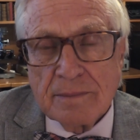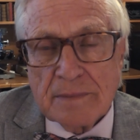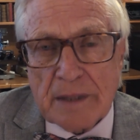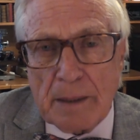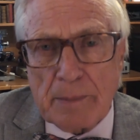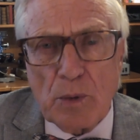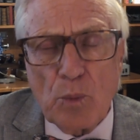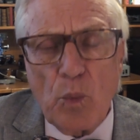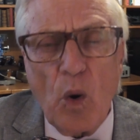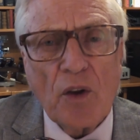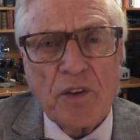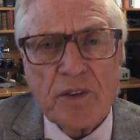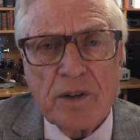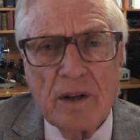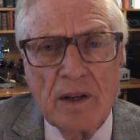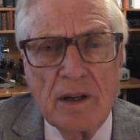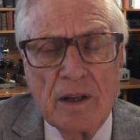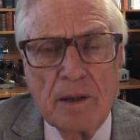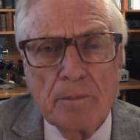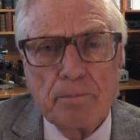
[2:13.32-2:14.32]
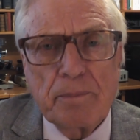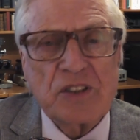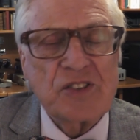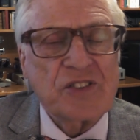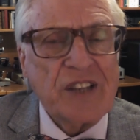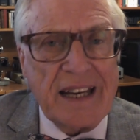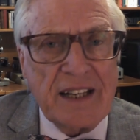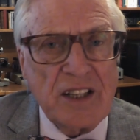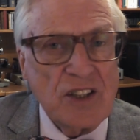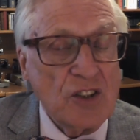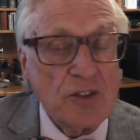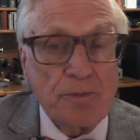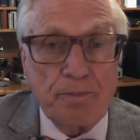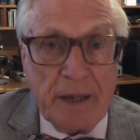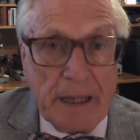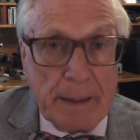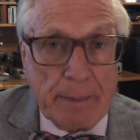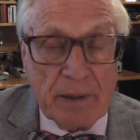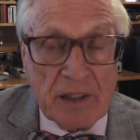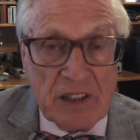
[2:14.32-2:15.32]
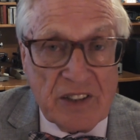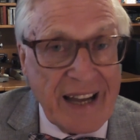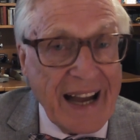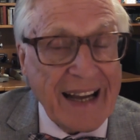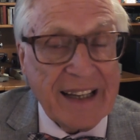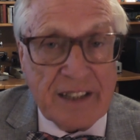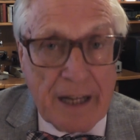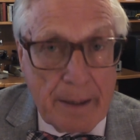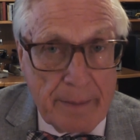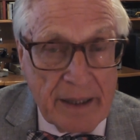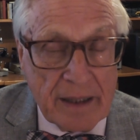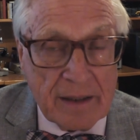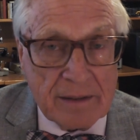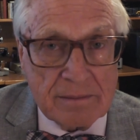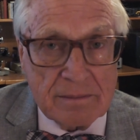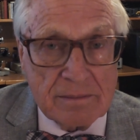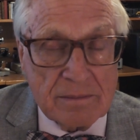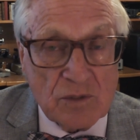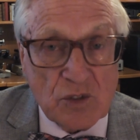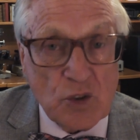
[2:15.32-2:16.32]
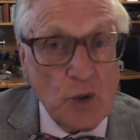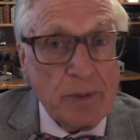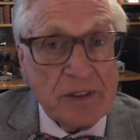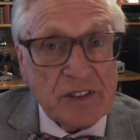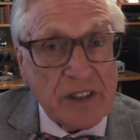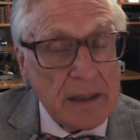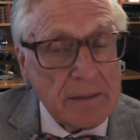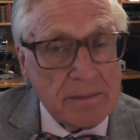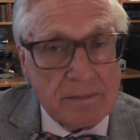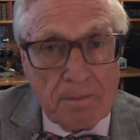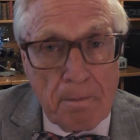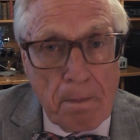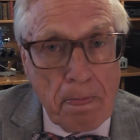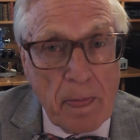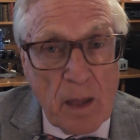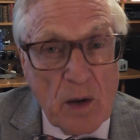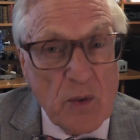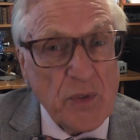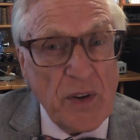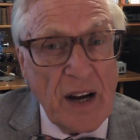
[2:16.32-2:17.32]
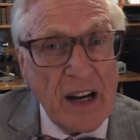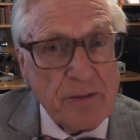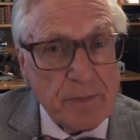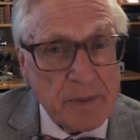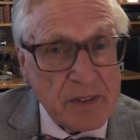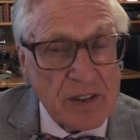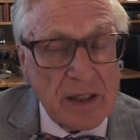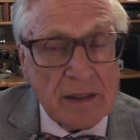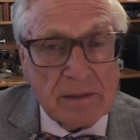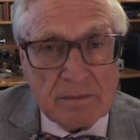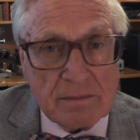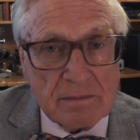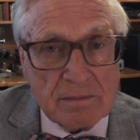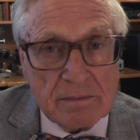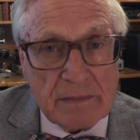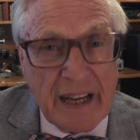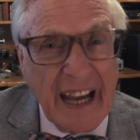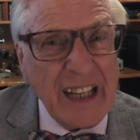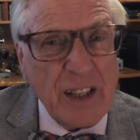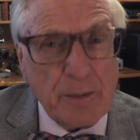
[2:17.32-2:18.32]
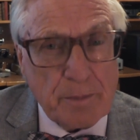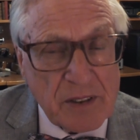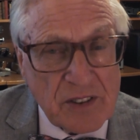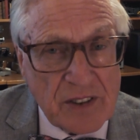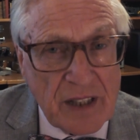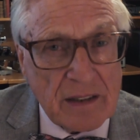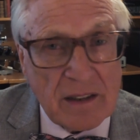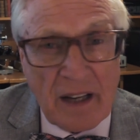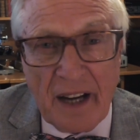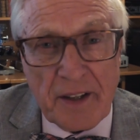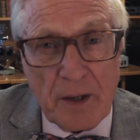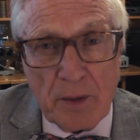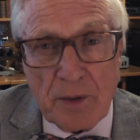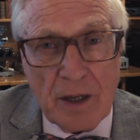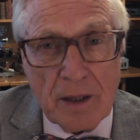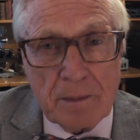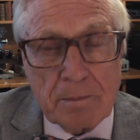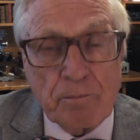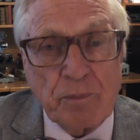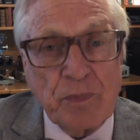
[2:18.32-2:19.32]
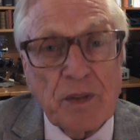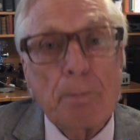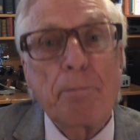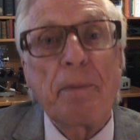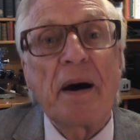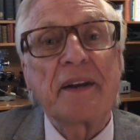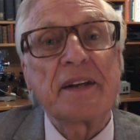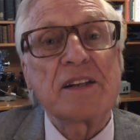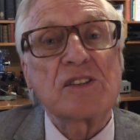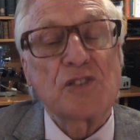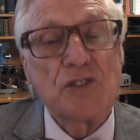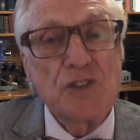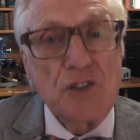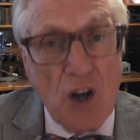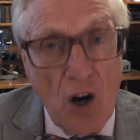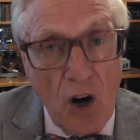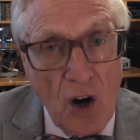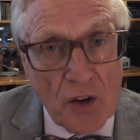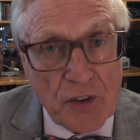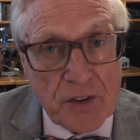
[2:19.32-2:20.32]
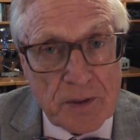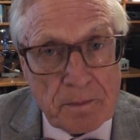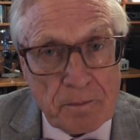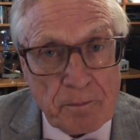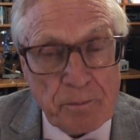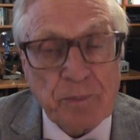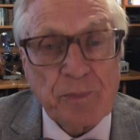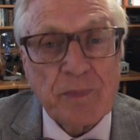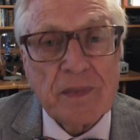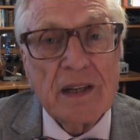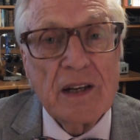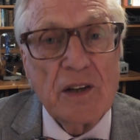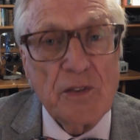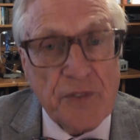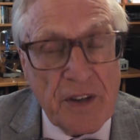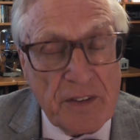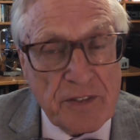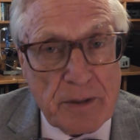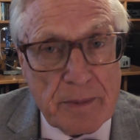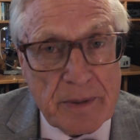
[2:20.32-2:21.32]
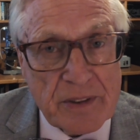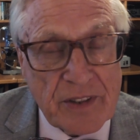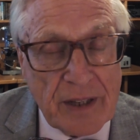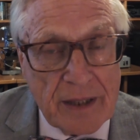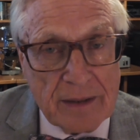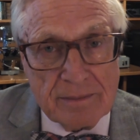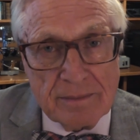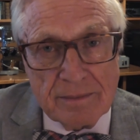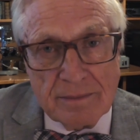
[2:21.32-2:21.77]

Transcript: I mean, what percentage of people is academic? 2%? 5%? 8%? I don't know. But it's not 50%.